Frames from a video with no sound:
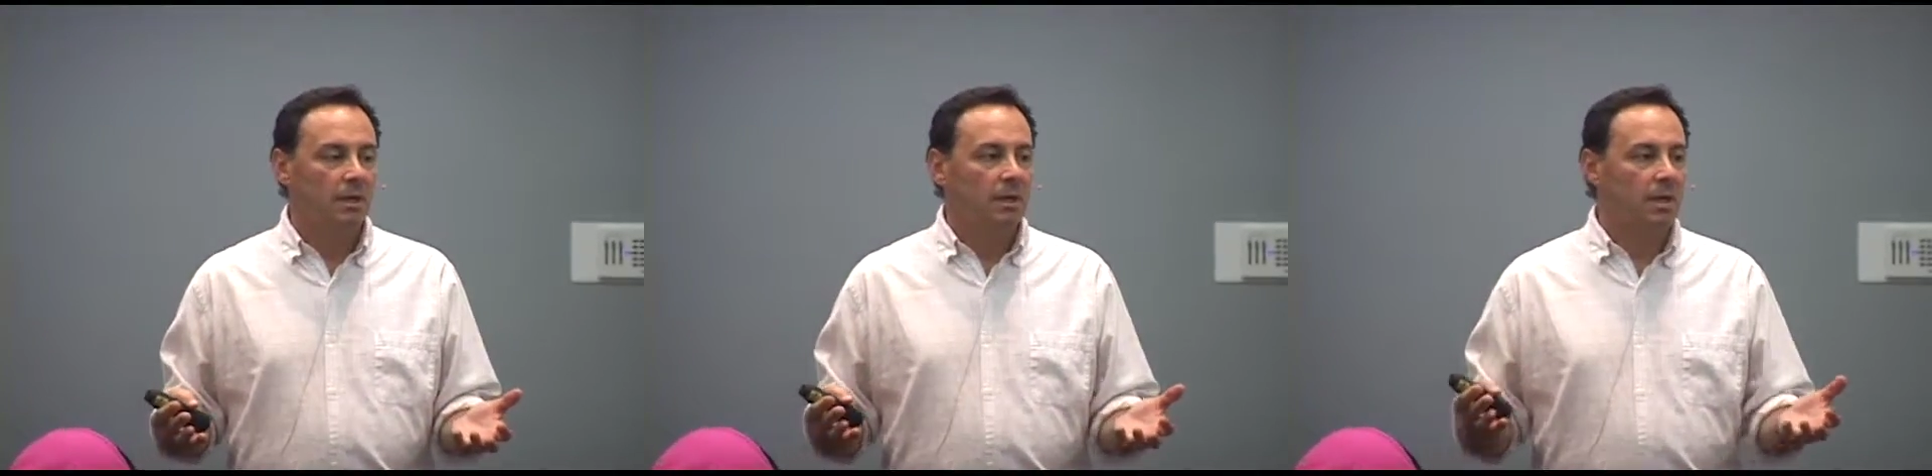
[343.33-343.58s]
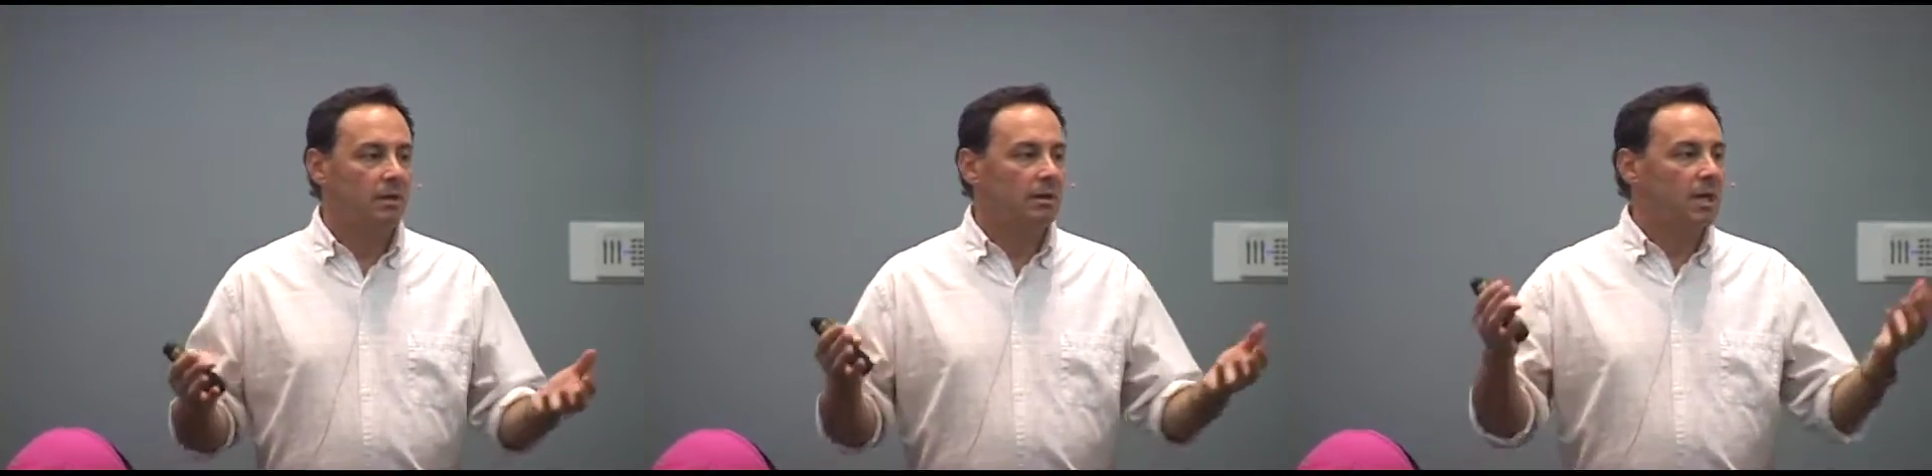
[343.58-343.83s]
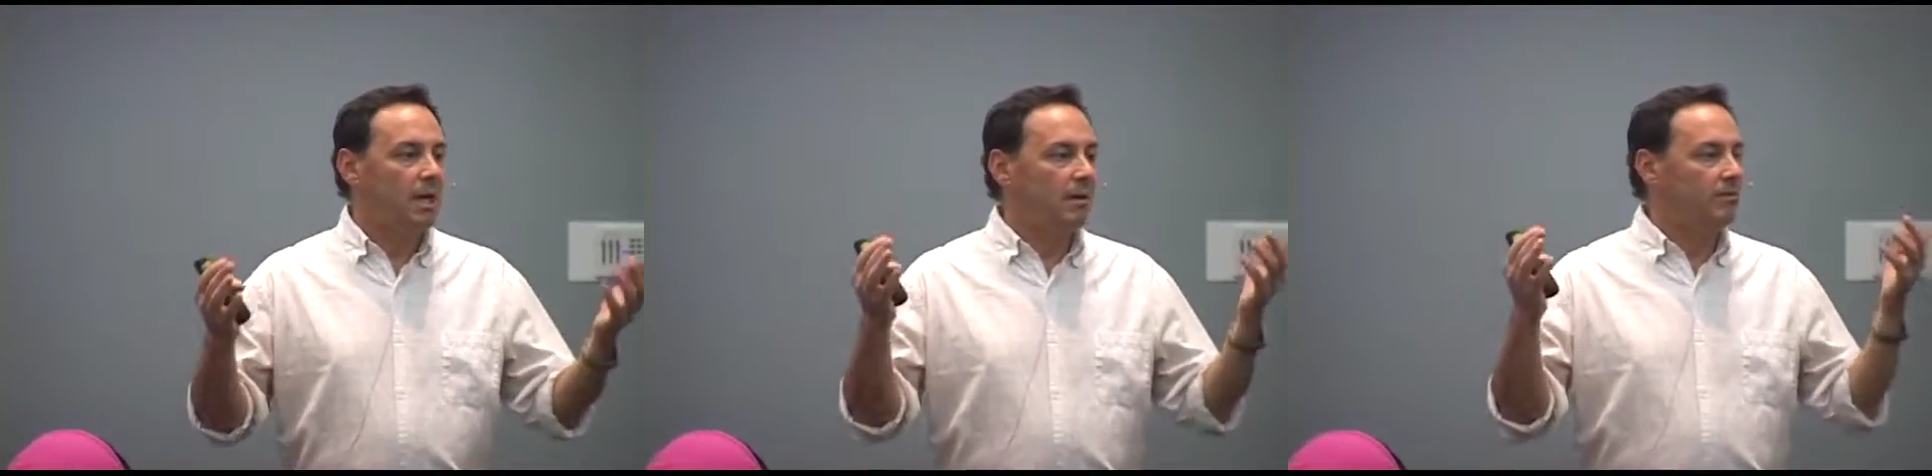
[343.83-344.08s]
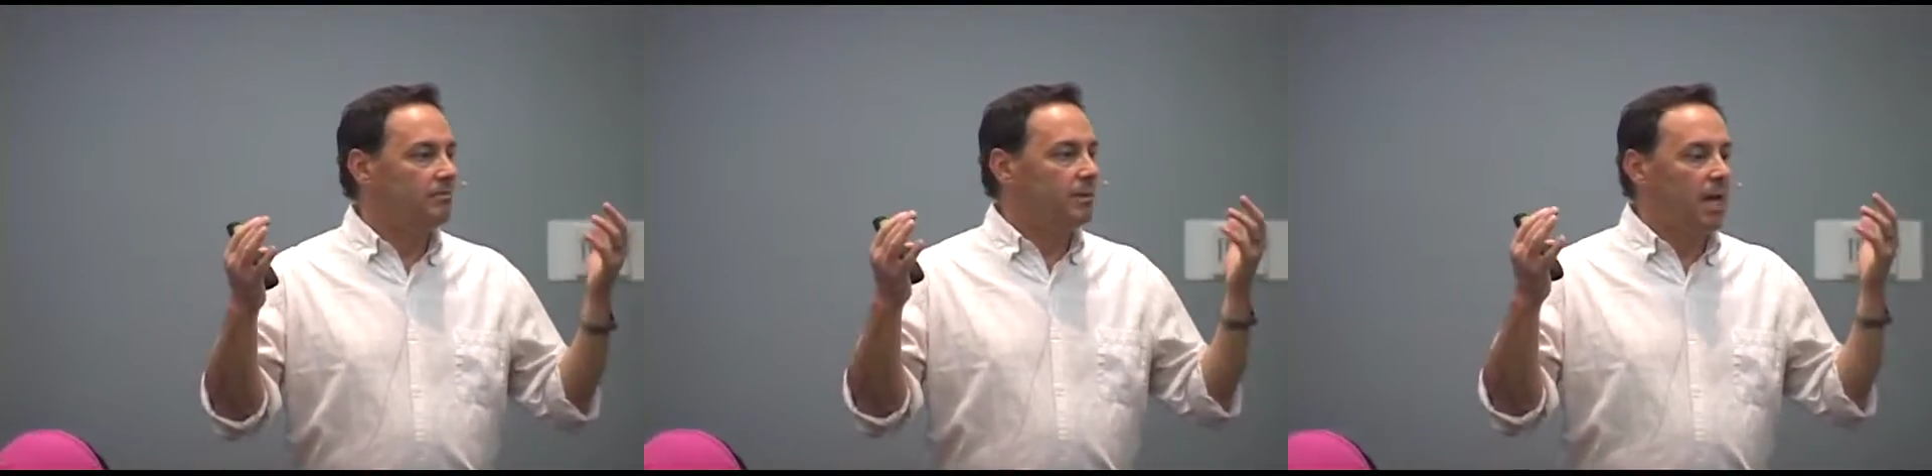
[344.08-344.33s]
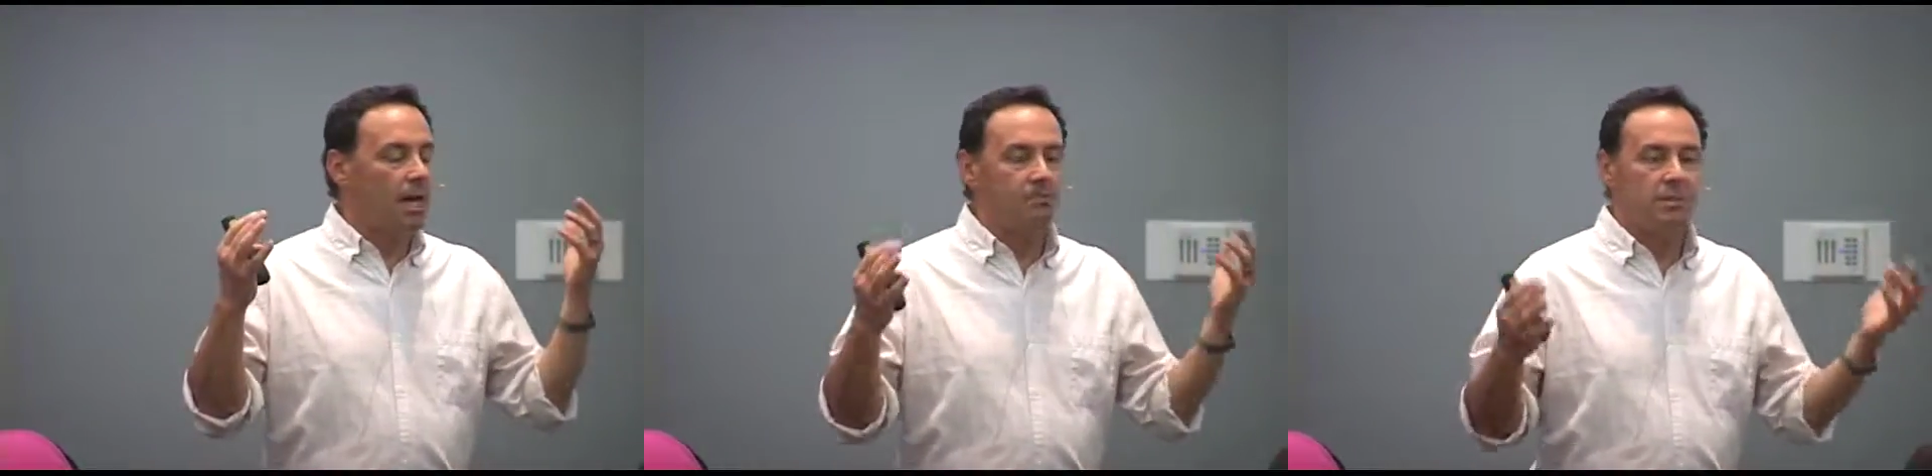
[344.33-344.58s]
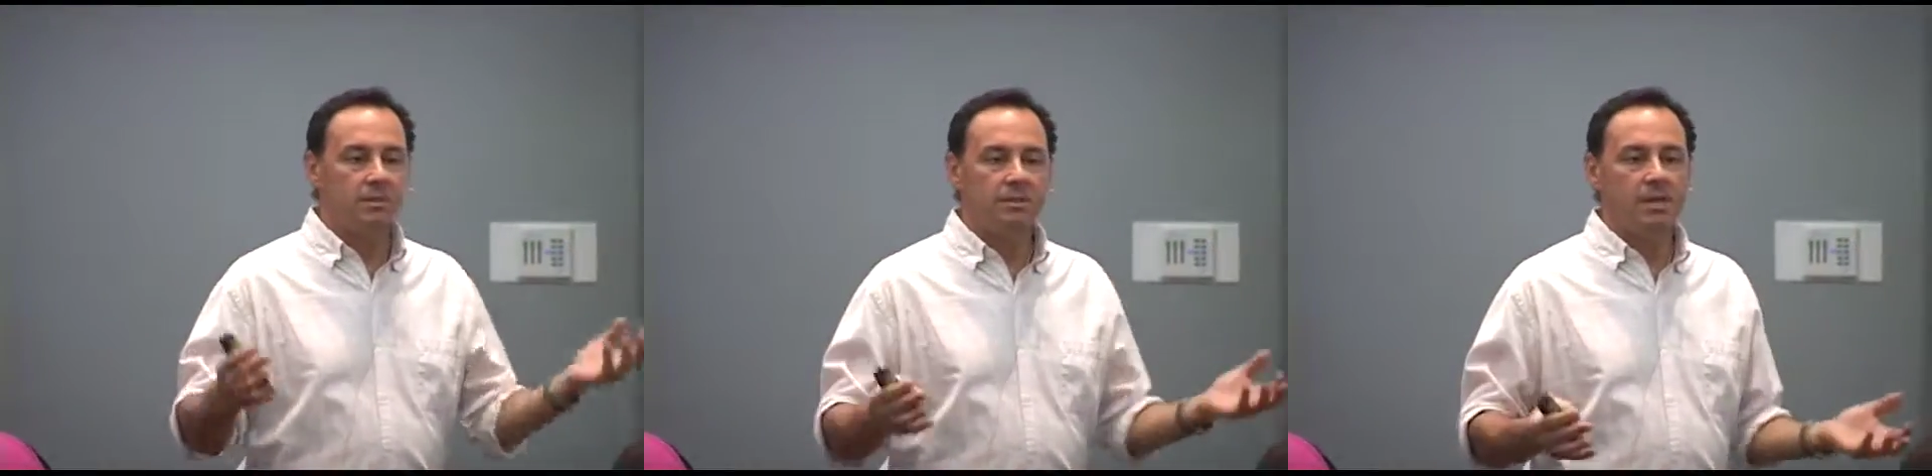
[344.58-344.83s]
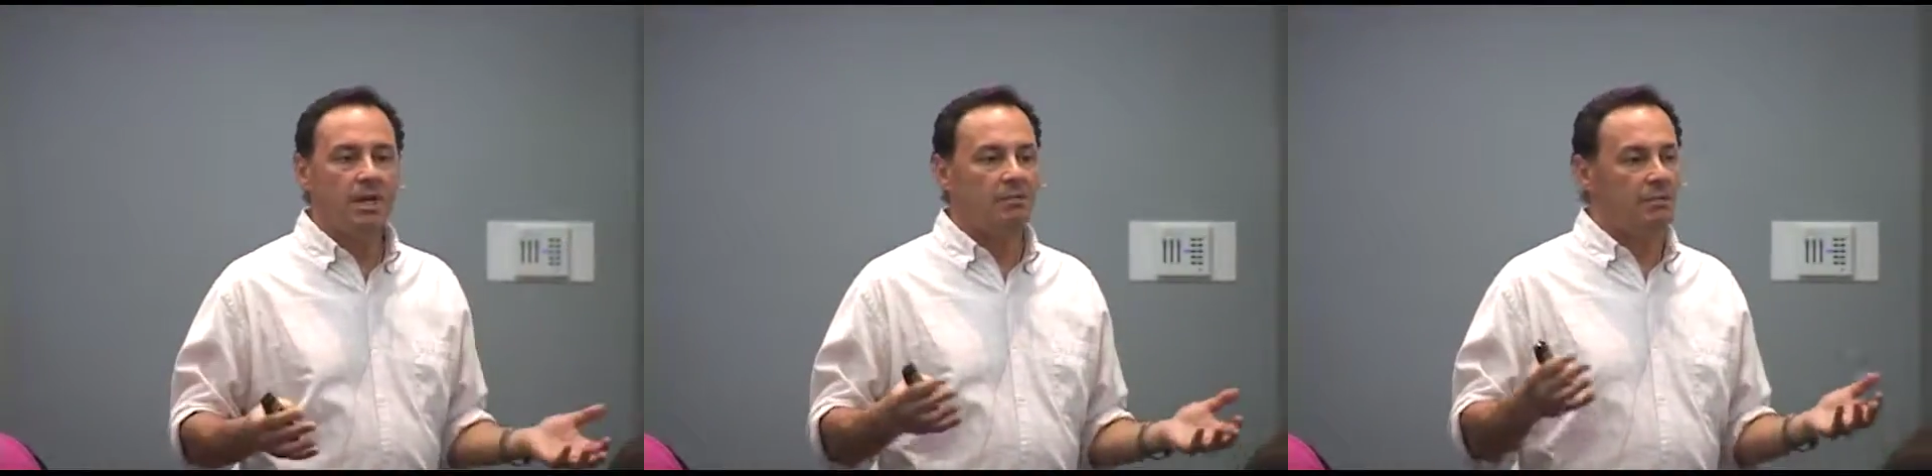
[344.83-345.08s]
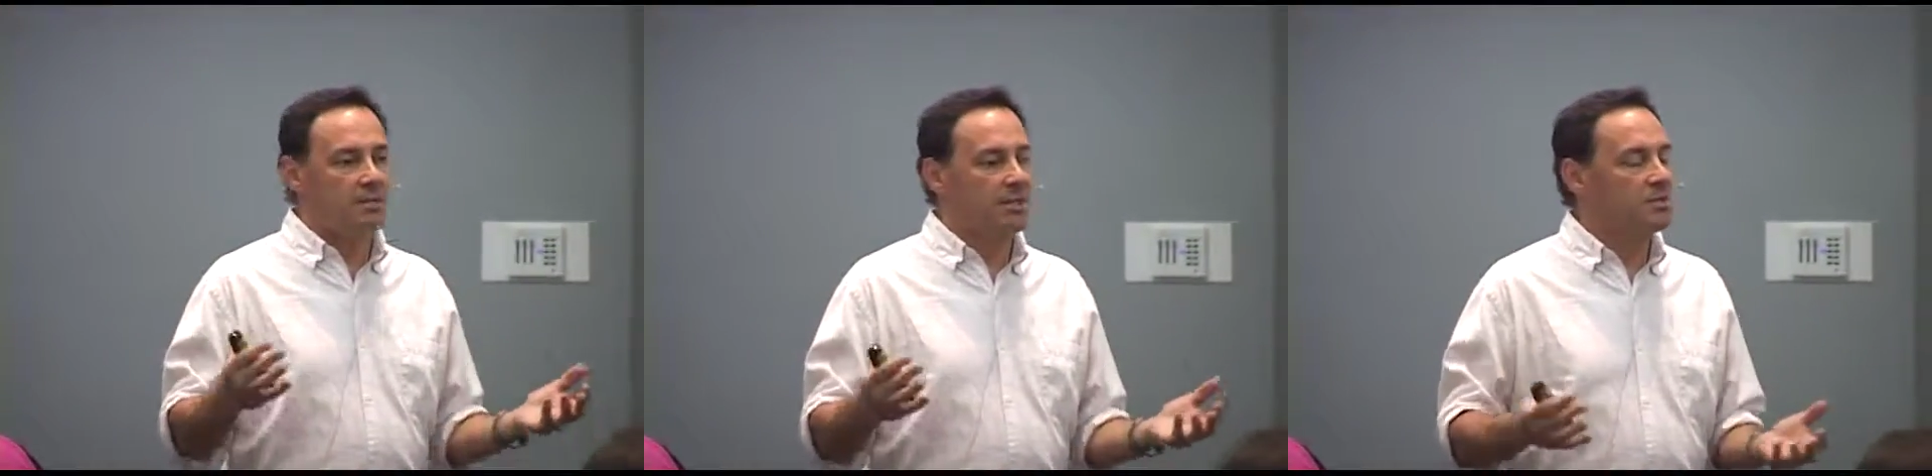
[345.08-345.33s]
He could have absolutely
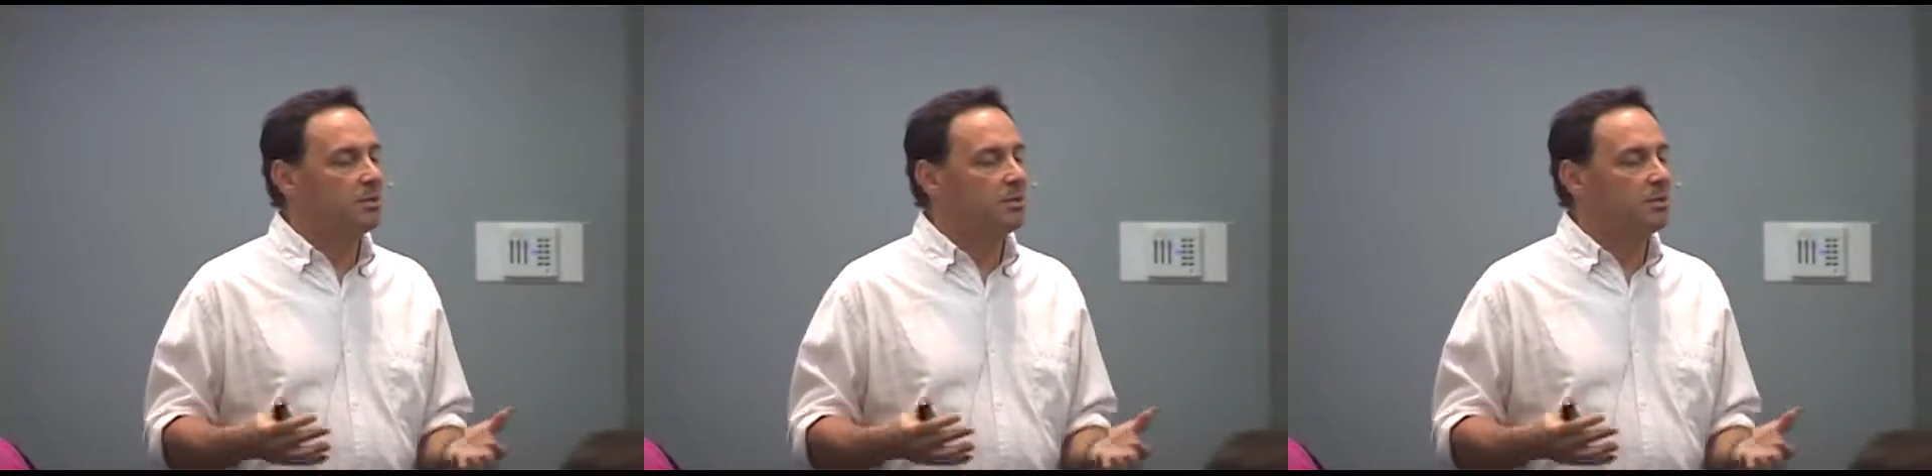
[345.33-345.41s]
everything.